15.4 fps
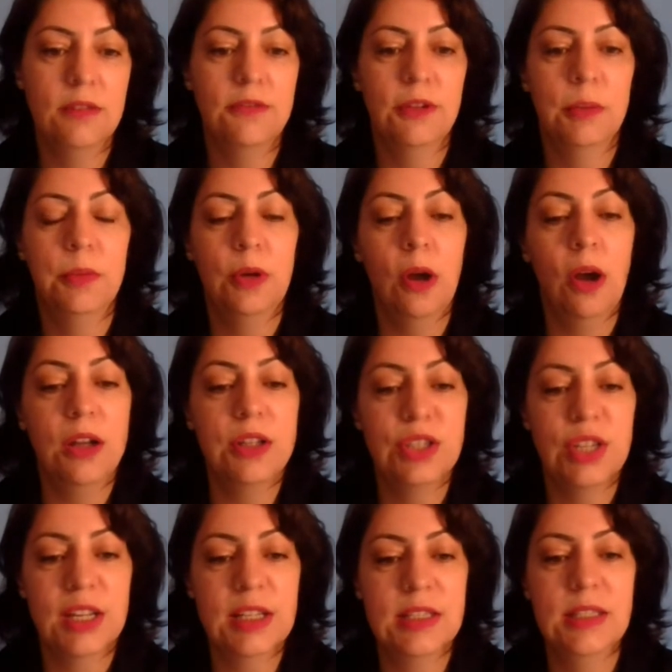and from
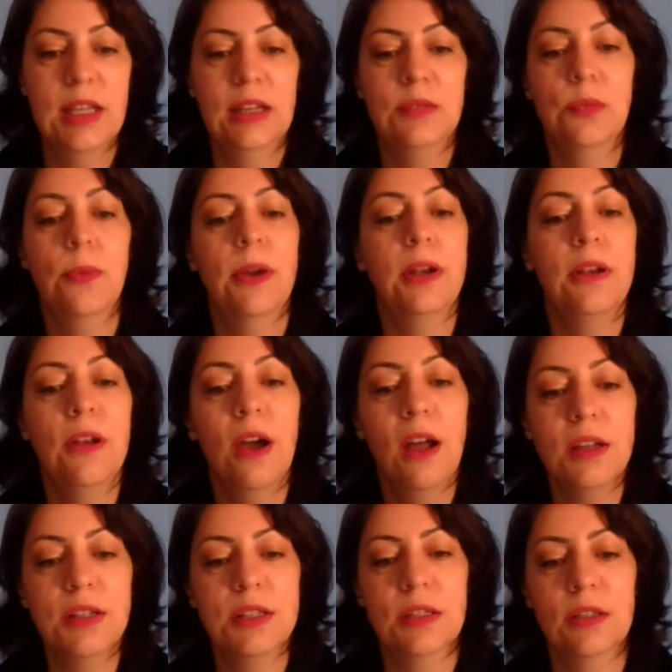projects that were
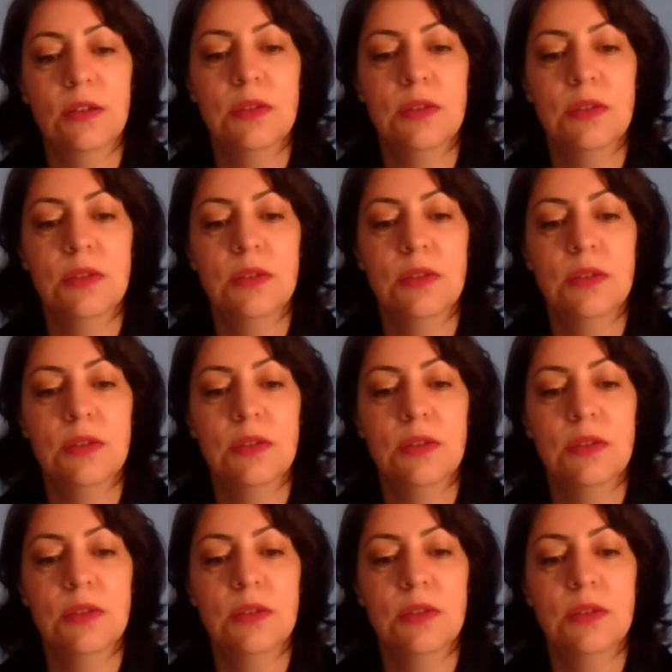not